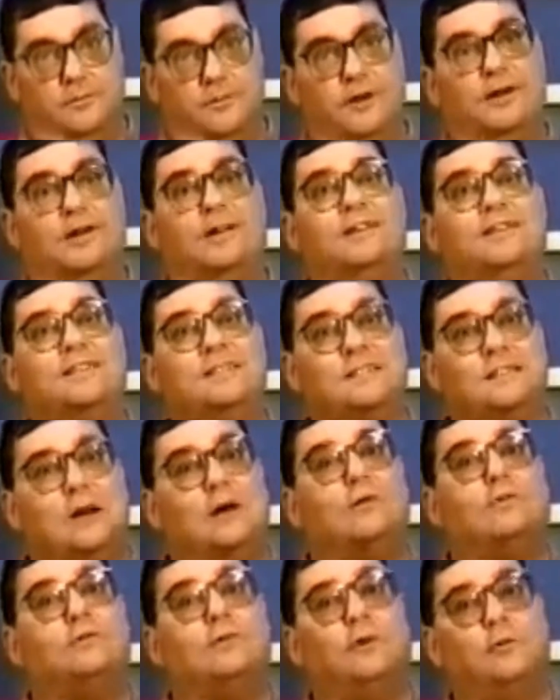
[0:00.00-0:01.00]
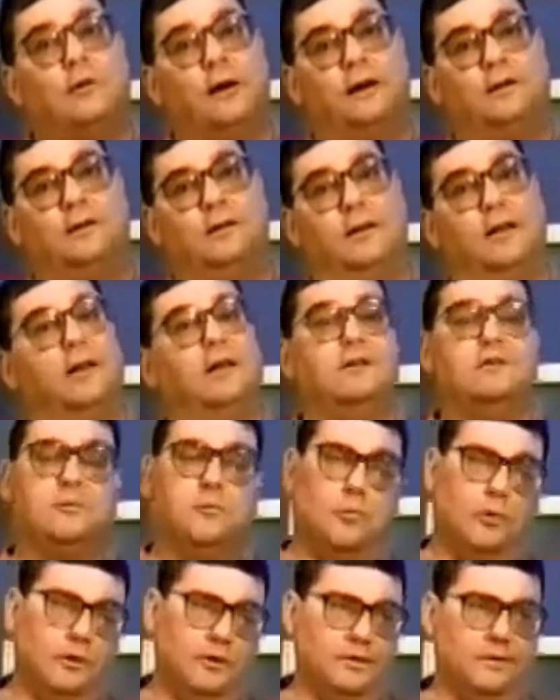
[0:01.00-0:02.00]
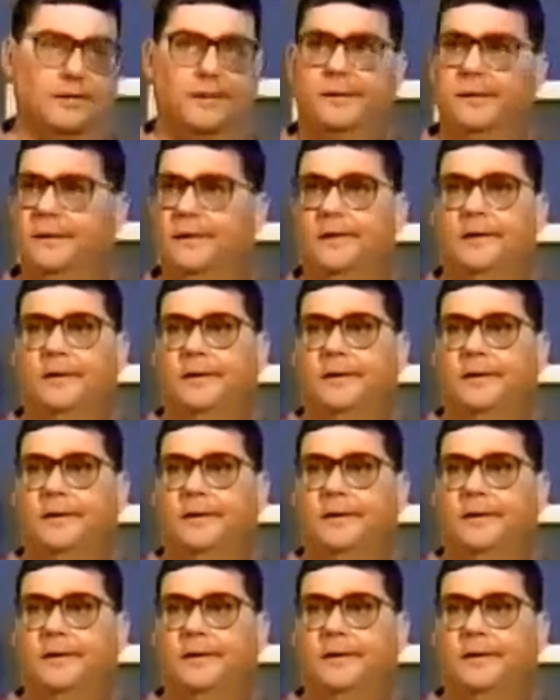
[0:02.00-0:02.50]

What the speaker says: that it is self-correcting, and it's worked a